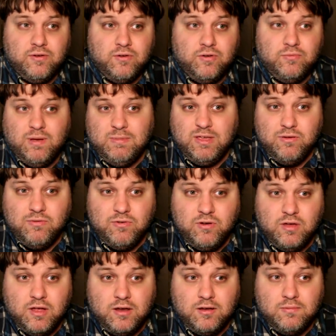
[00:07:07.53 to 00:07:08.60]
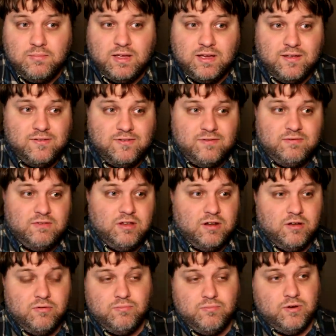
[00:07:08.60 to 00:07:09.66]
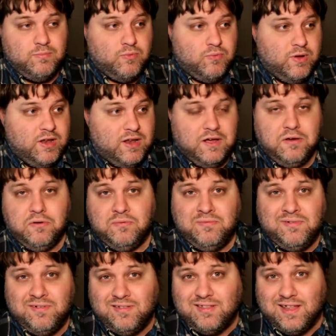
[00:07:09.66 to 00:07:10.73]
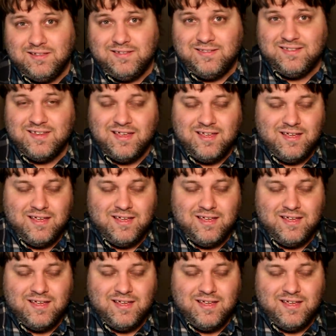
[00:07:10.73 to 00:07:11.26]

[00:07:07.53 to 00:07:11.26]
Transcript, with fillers: Or maybe you could, because, you know, put up a window that's